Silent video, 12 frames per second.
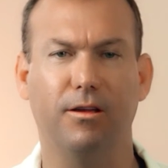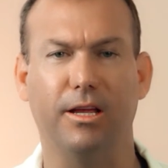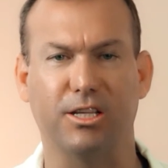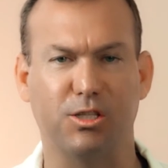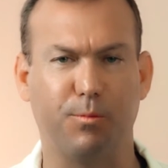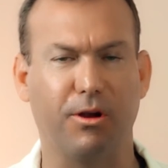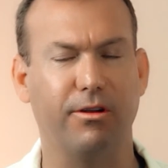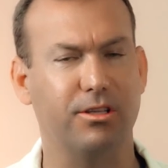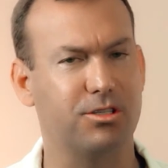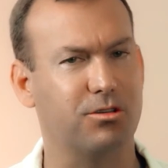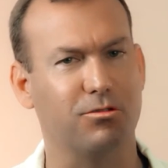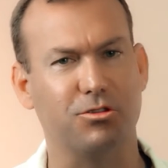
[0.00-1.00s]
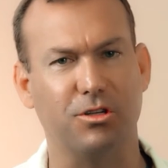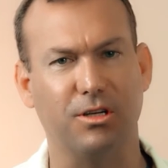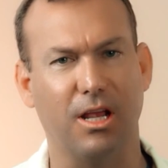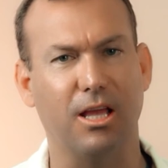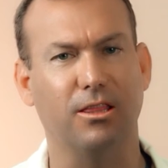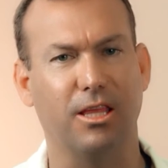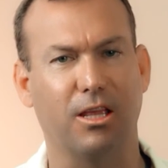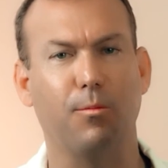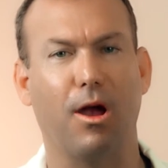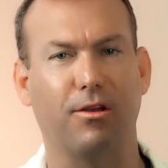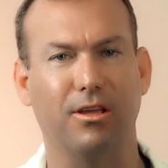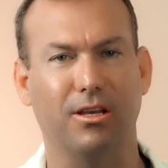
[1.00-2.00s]
experienced surgeon and think
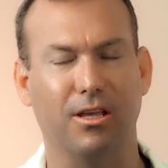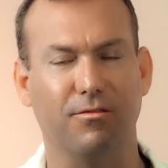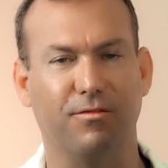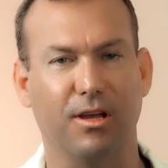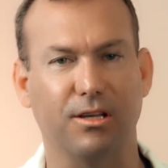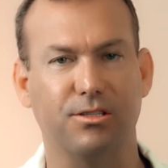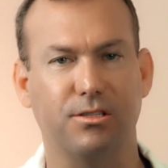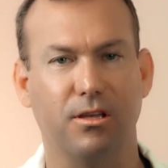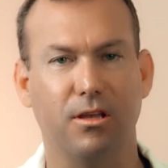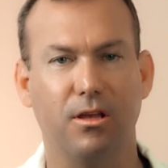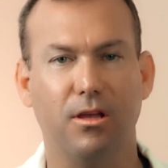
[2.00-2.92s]
about getting it fixed.